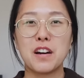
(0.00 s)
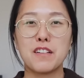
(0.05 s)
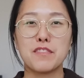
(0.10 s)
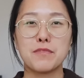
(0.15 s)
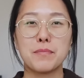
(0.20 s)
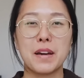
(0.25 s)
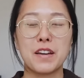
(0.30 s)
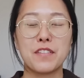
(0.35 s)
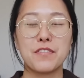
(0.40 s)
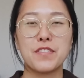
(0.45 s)

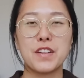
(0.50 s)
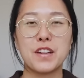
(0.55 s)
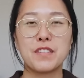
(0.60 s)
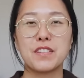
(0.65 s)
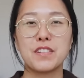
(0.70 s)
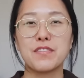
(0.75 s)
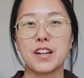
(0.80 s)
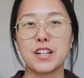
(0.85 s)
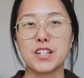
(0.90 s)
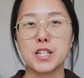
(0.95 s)
of my
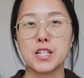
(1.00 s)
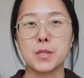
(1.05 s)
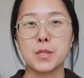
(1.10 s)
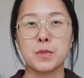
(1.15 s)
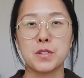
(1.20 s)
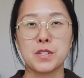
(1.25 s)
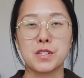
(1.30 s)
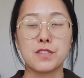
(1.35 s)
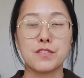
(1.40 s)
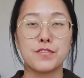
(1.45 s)
favorite
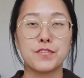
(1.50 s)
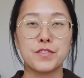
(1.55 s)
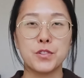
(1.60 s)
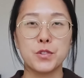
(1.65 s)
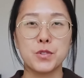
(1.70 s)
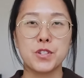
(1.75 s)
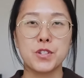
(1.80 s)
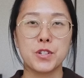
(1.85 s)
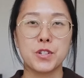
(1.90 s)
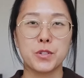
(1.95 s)
vegetables and
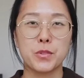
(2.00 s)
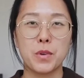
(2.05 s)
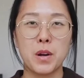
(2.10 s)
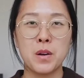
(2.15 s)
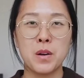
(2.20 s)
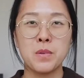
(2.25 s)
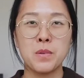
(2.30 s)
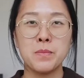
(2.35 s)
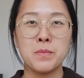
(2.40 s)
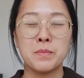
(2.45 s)
fruits to
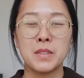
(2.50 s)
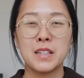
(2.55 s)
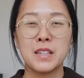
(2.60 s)
grow.